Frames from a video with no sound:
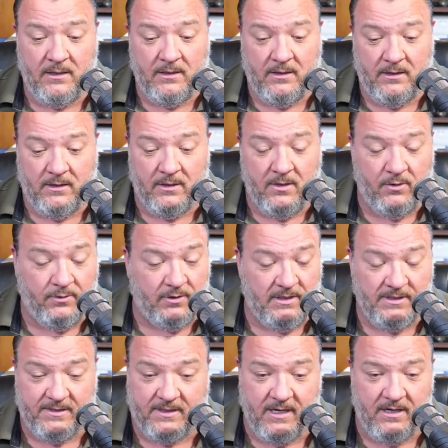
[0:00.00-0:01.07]
you
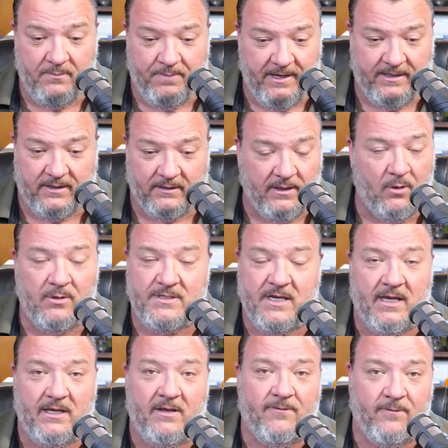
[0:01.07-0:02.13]
just got to pick the lowest
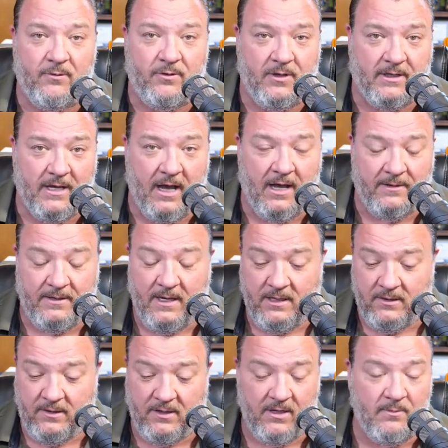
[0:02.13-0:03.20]
hanging fruit you got.
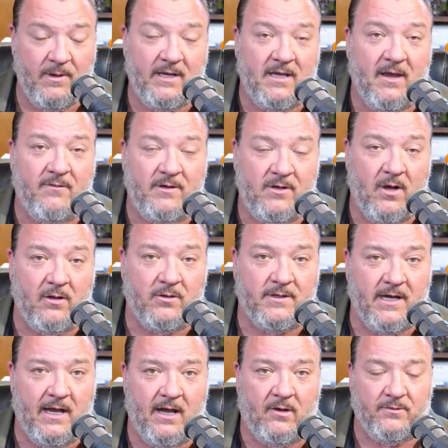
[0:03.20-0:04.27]
You got to make every dollar
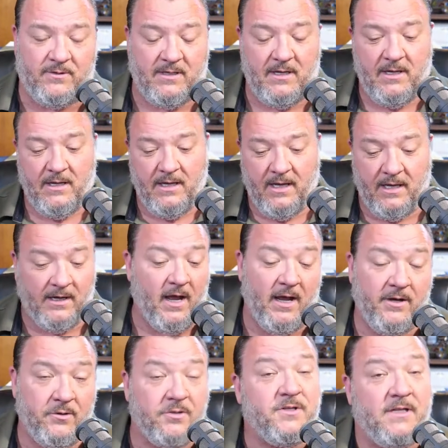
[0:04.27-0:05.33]
count, and I
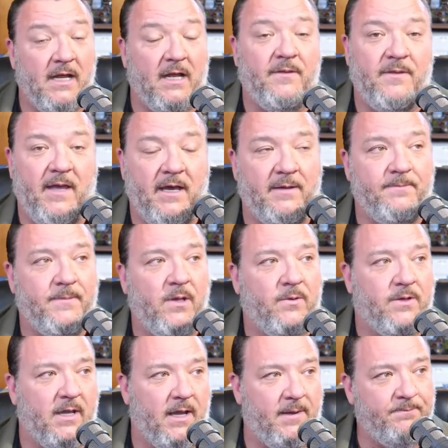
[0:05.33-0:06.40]
understand that.
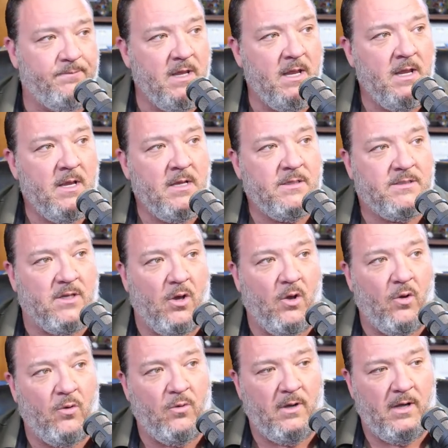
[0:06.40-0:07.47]
Okay,
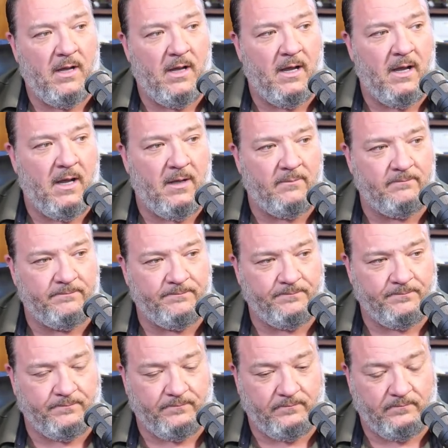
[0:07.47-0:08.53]
so
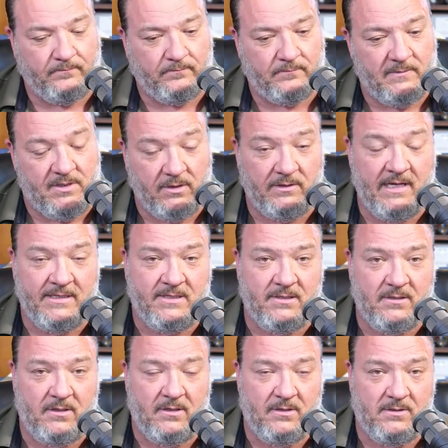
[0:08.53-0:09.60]
let's
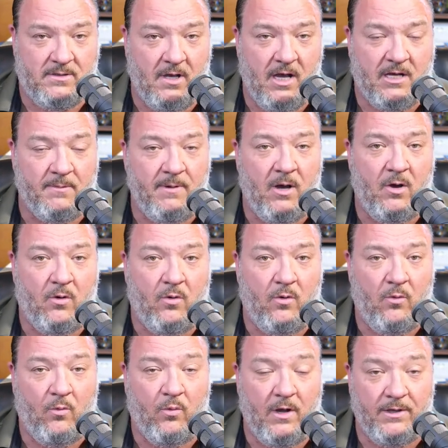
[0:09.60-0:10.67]
talk about
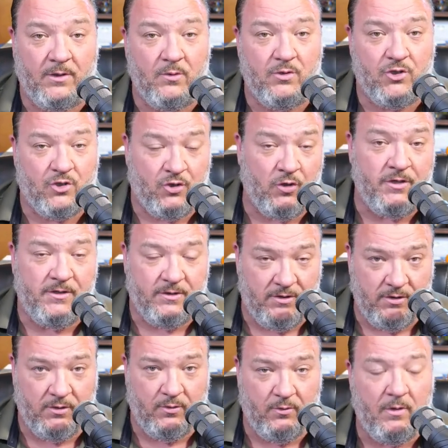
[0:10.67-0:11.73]
what you shouldn't
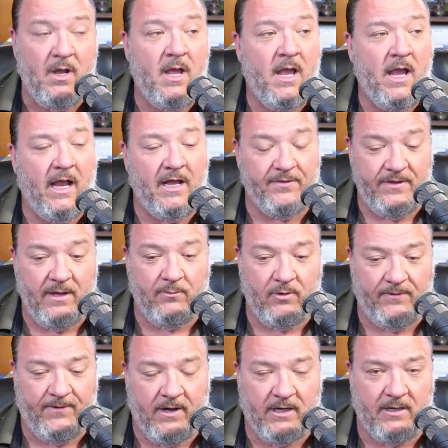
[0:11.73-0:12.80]
do, and then we'll
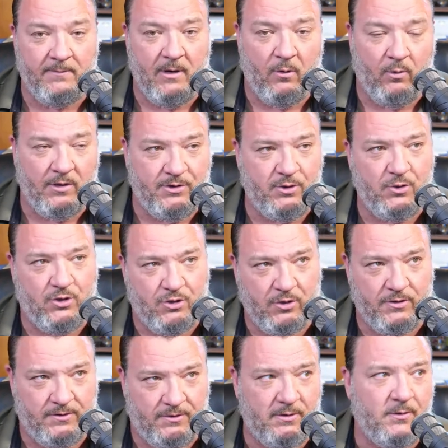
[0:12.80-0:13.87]
talk about what you
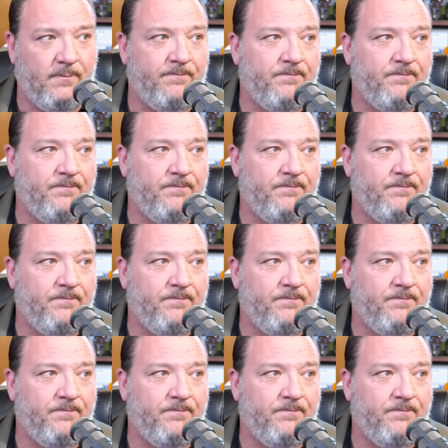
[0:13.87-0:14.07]
should do.